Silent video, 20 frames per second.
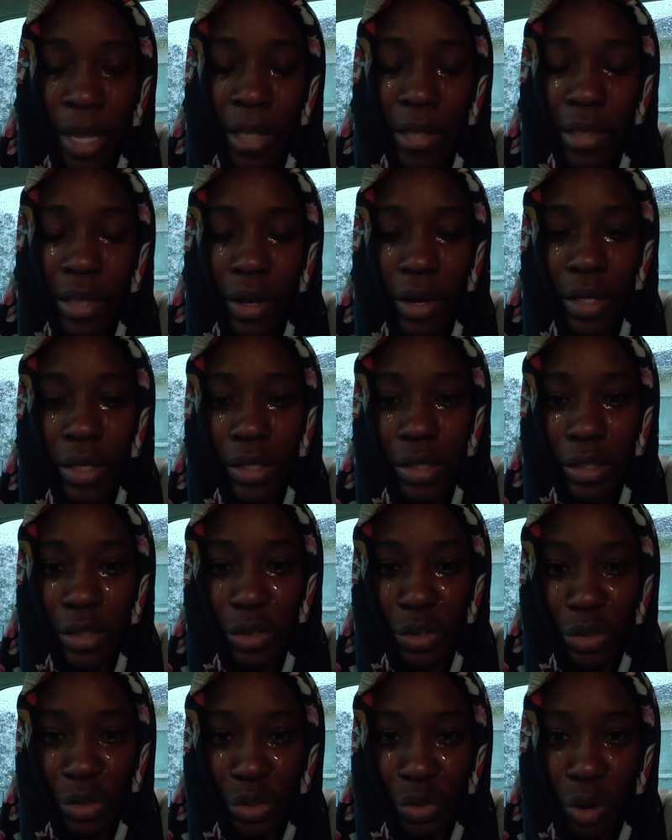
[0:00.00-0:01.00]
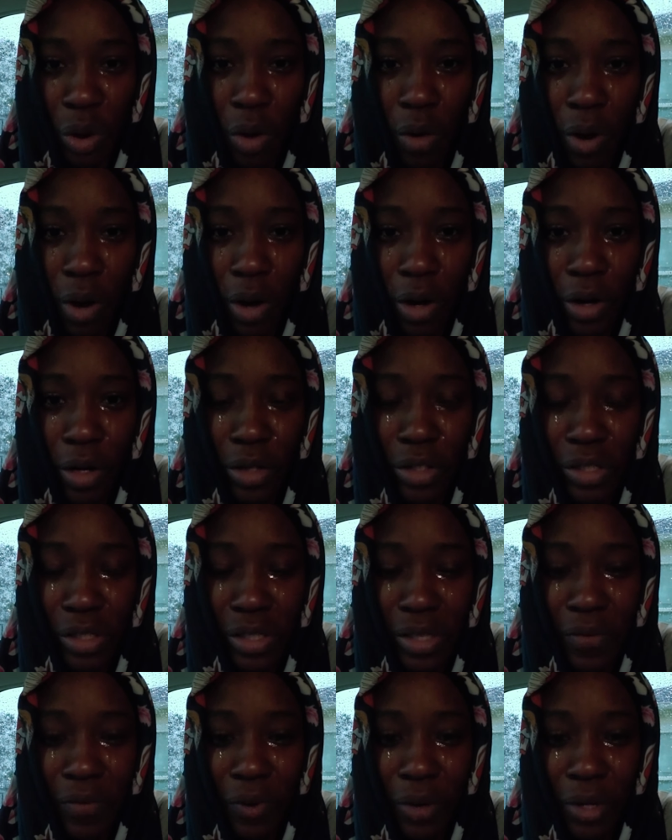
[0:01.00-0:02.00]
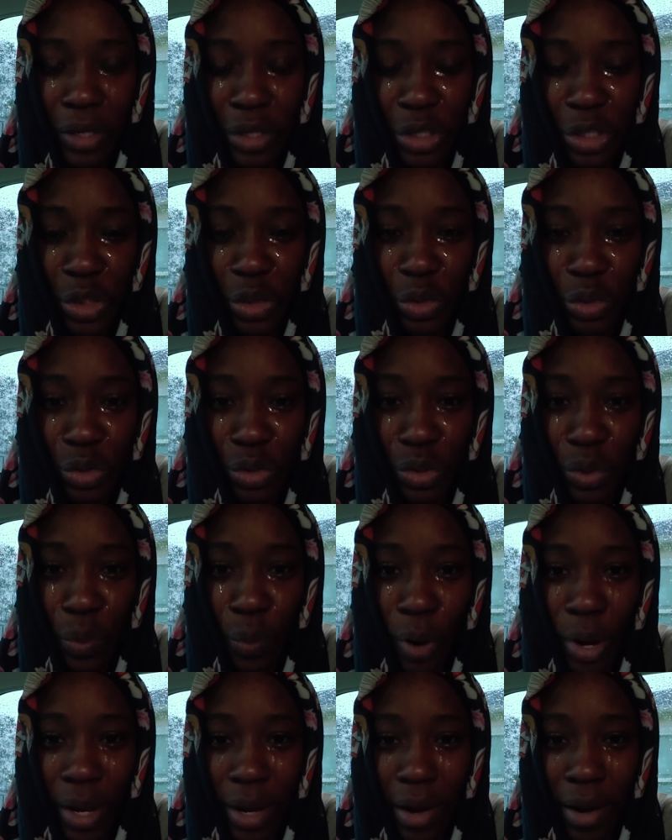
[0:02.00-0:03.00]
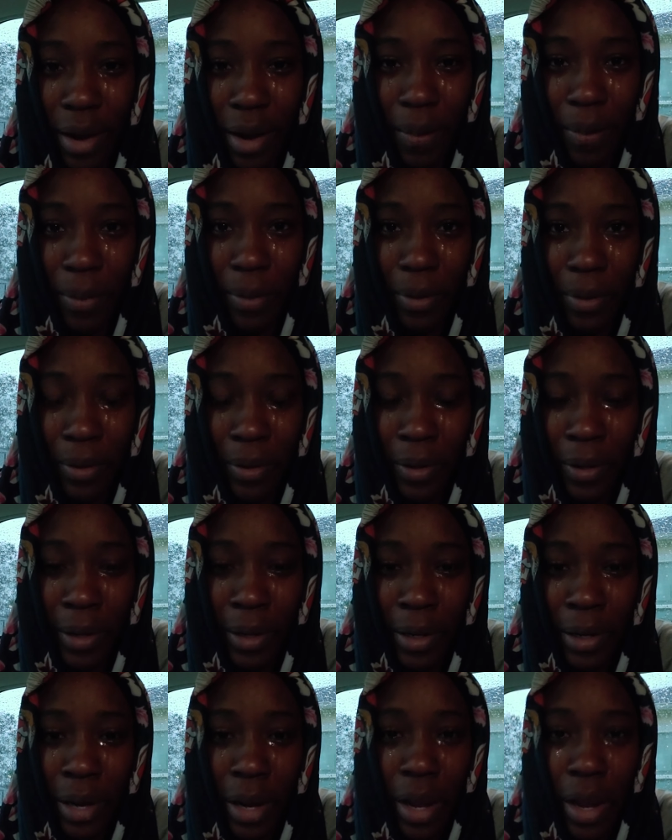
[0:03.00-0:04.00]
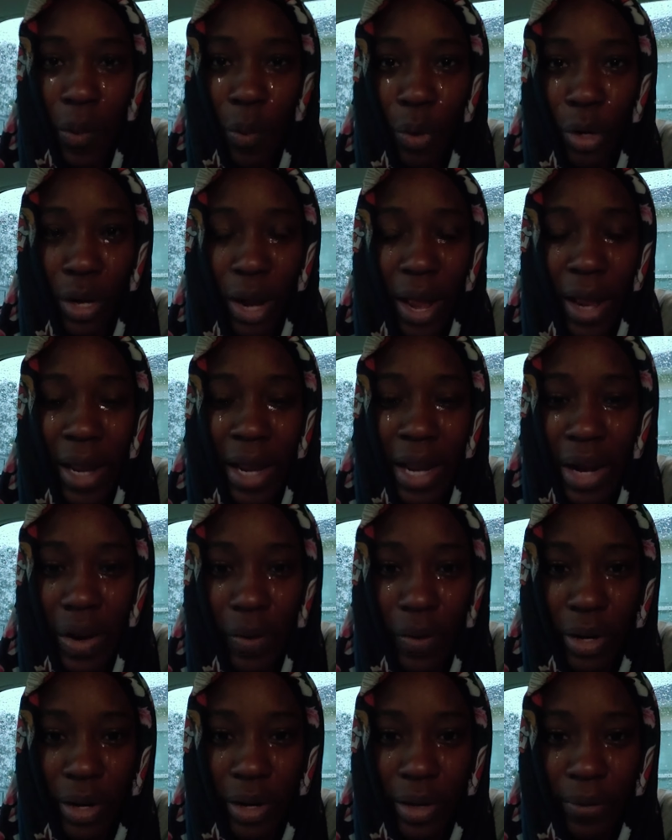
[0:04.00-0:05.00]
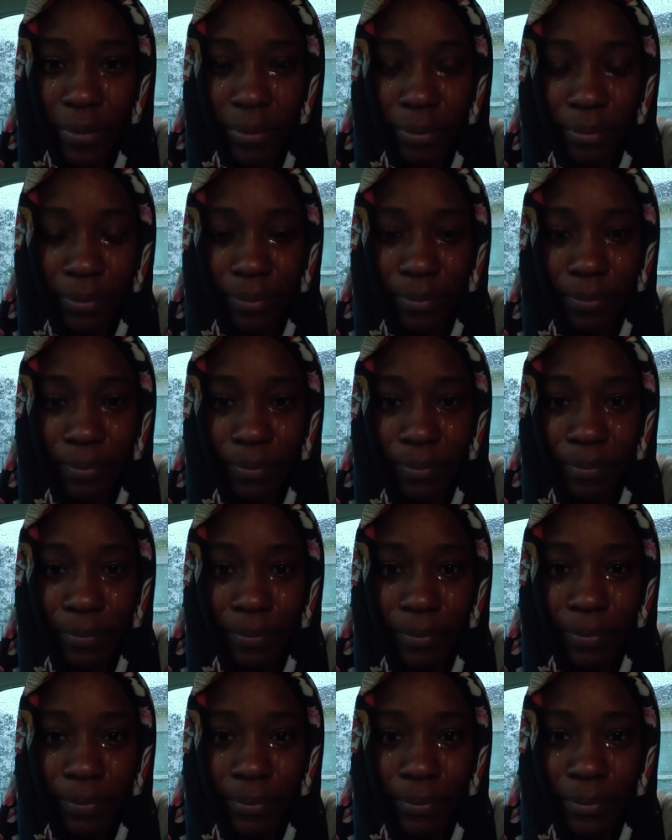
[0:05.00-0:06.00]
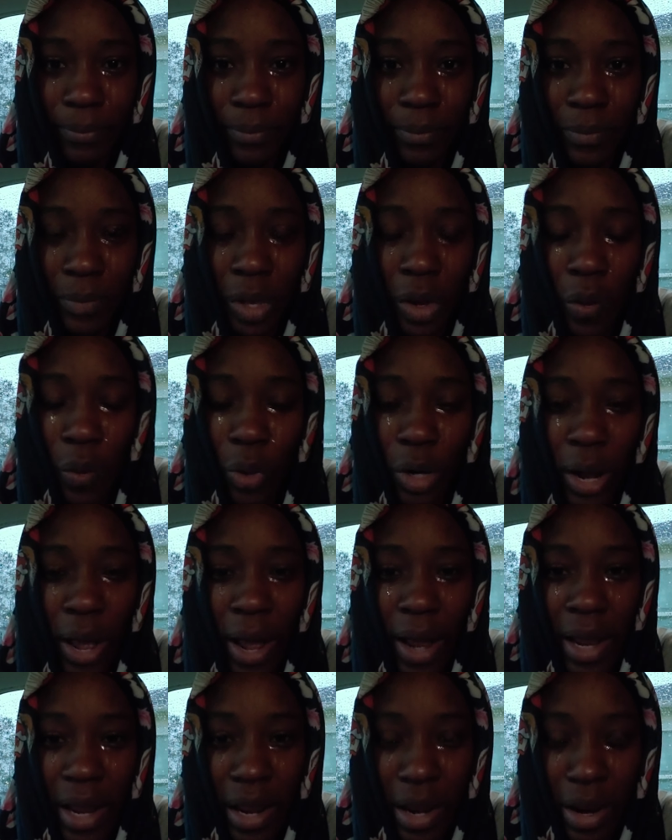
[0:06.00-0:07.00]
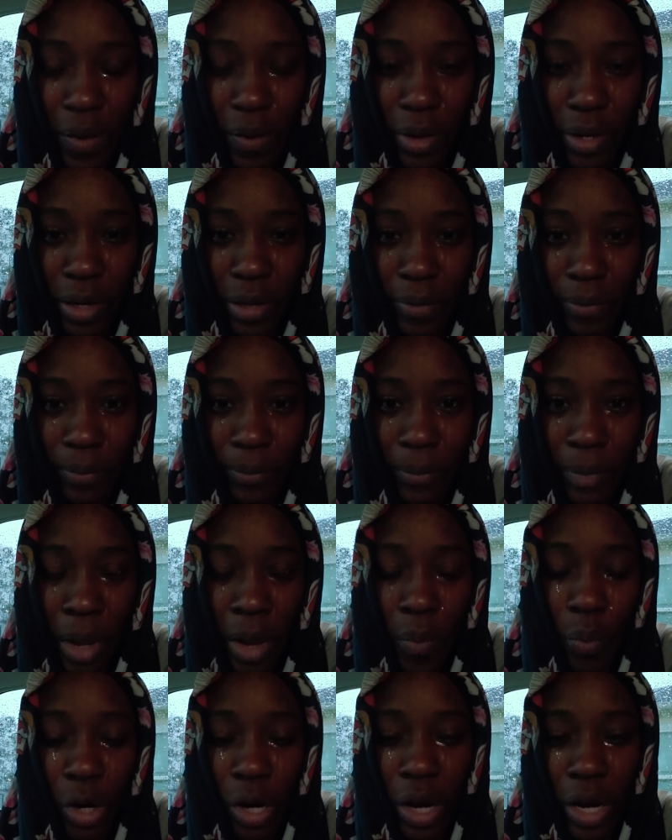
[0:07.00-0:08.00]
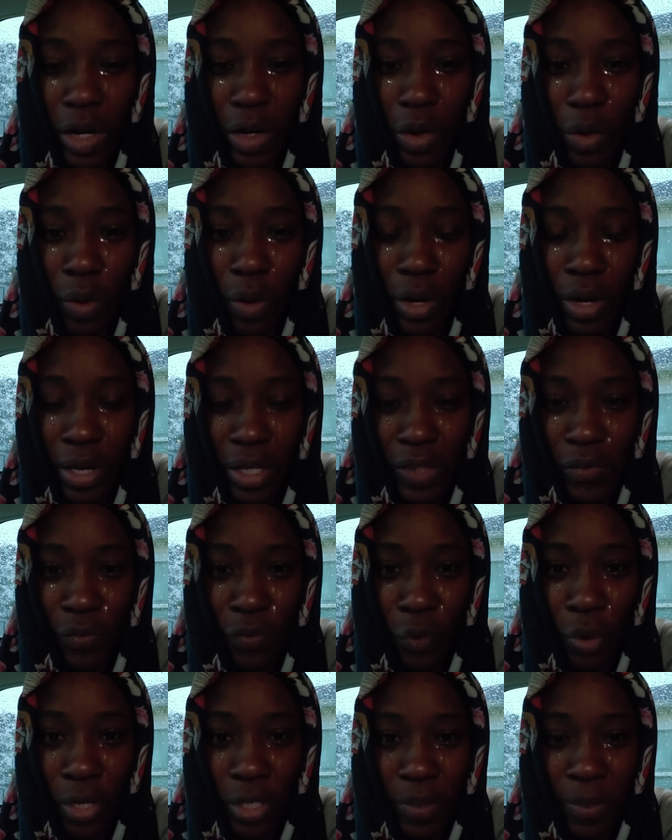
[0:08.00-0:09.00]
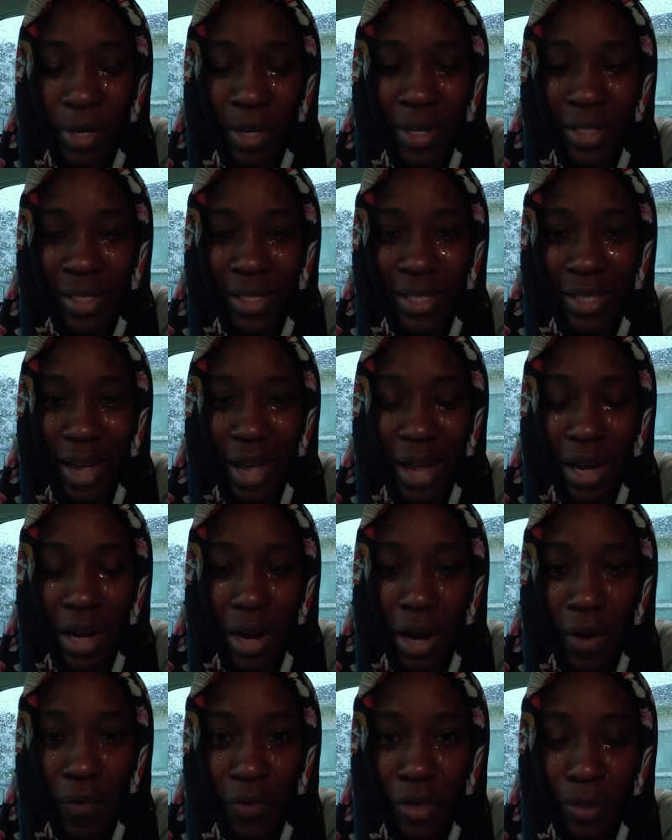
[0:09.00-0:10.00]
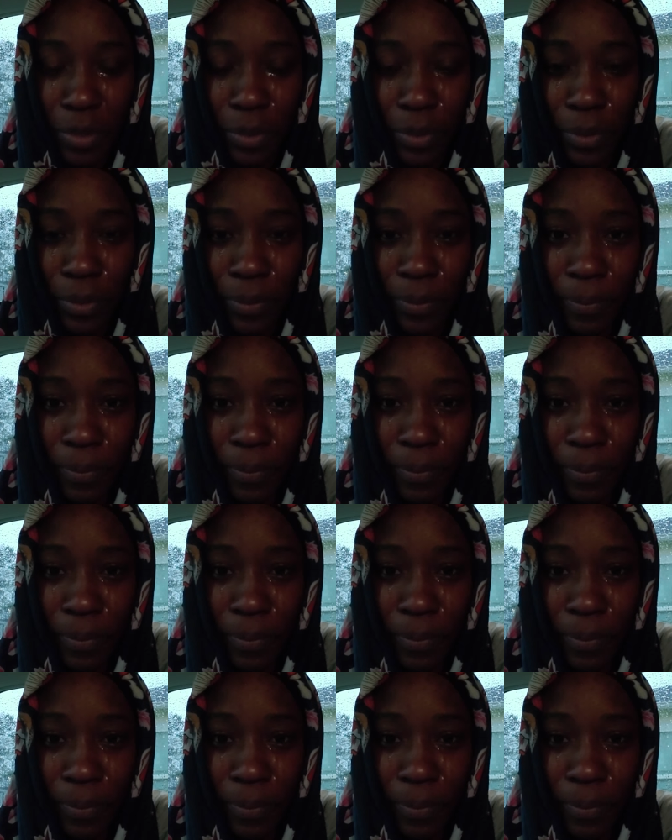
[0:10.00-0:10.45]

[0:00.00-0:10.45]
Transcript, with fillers: There is such a strong urgency for his children to wake up. And we're not hearing it. We're not hearing it. We're ignoring his voice because it's not comfortable.